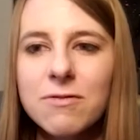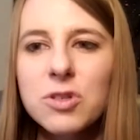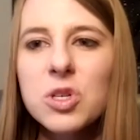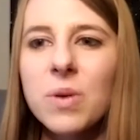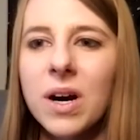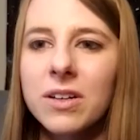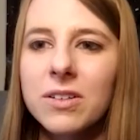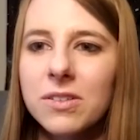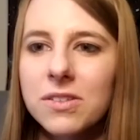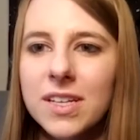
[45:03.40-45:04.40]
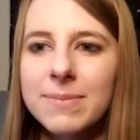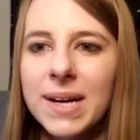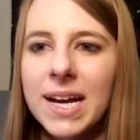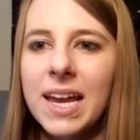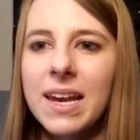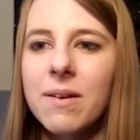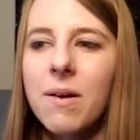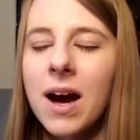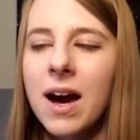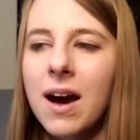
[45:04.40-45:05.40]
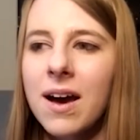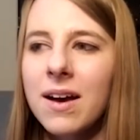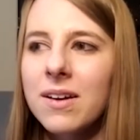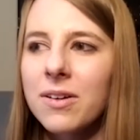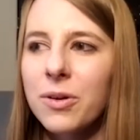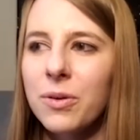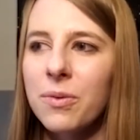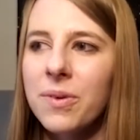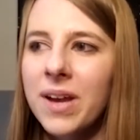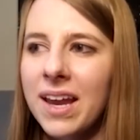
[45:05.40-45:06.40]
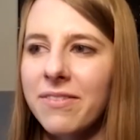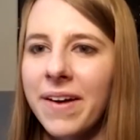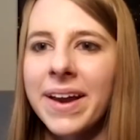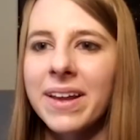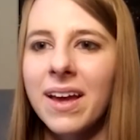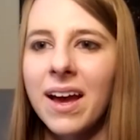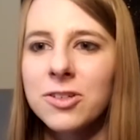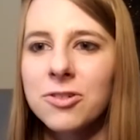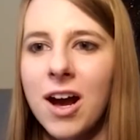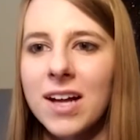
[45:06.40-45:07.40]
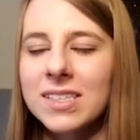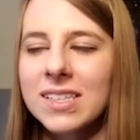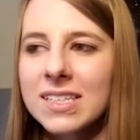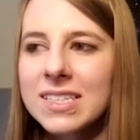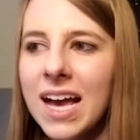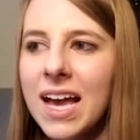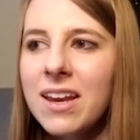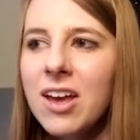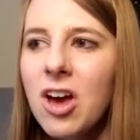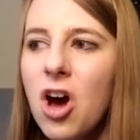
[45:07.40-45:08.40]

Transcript: of two uncles of mine who kind of had a draw to the side.